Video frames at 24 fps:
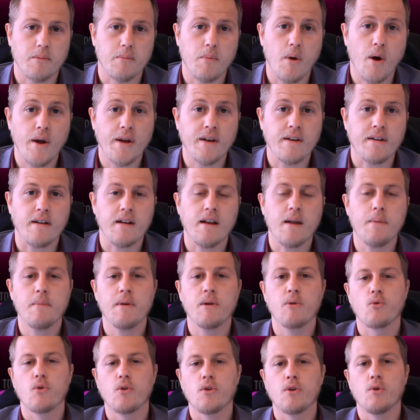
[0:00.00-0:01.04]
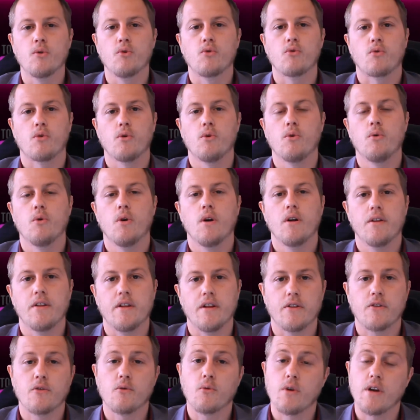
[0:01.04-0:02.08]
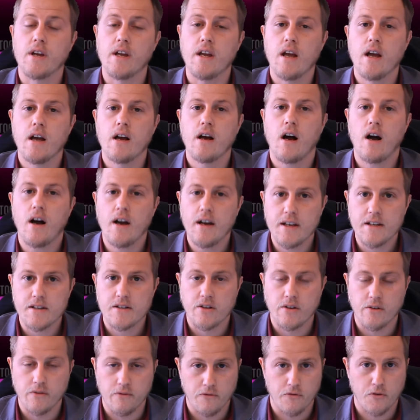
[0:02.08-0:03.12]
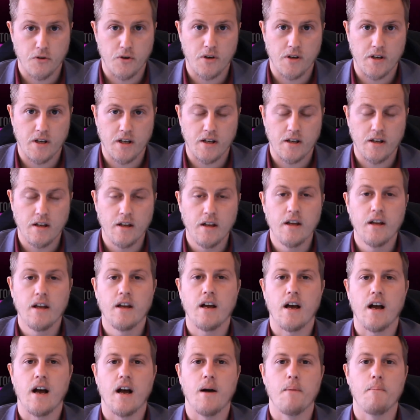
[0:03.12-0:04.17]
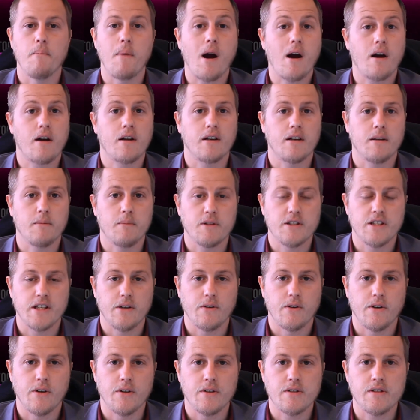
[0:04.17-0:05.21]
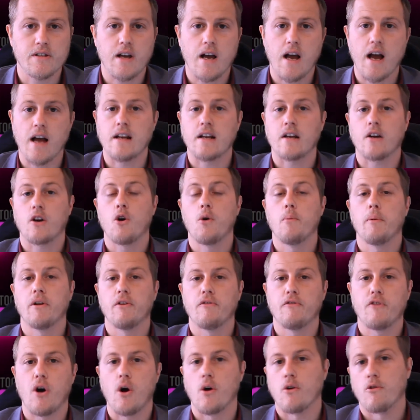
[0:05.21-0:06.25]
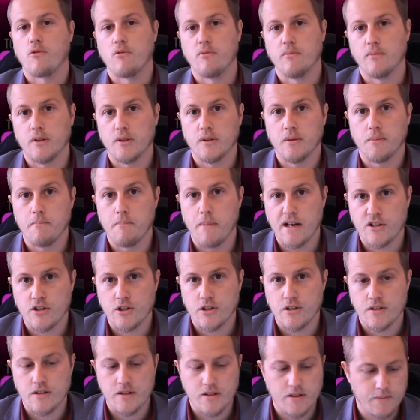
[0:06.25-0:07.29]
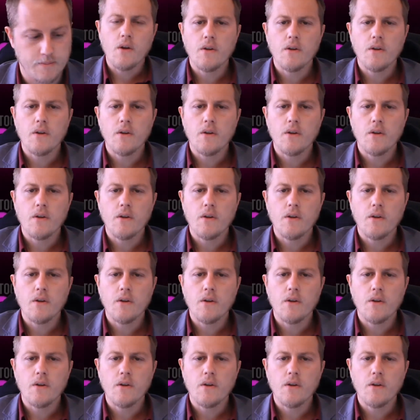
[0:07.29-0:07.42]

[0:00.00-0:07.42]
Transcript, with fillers: mind, let me run you through the three highest converting uh, marketing materials and a couple of honorable mentions.